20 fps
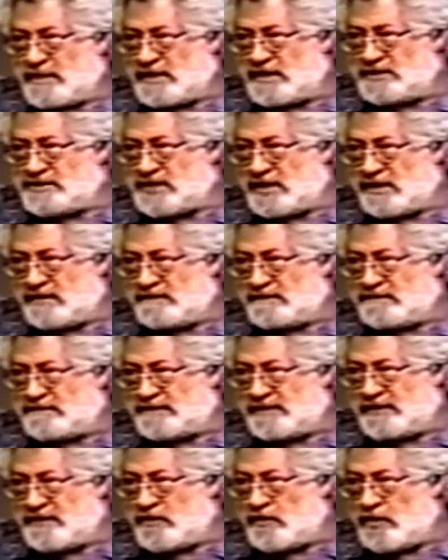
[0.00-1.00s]
by John
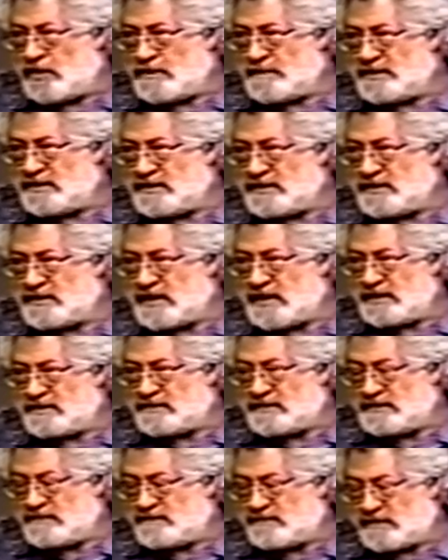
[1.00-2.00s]
von Neumann in
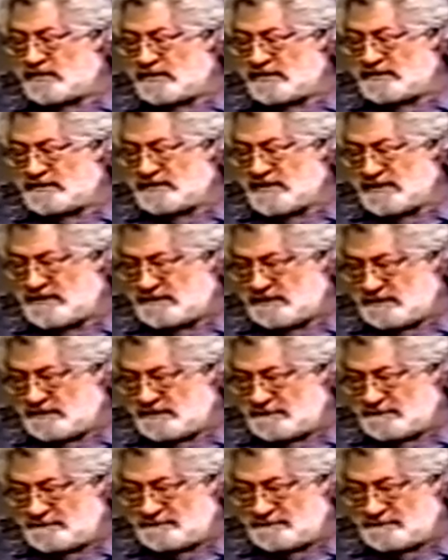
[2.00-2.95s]
1947.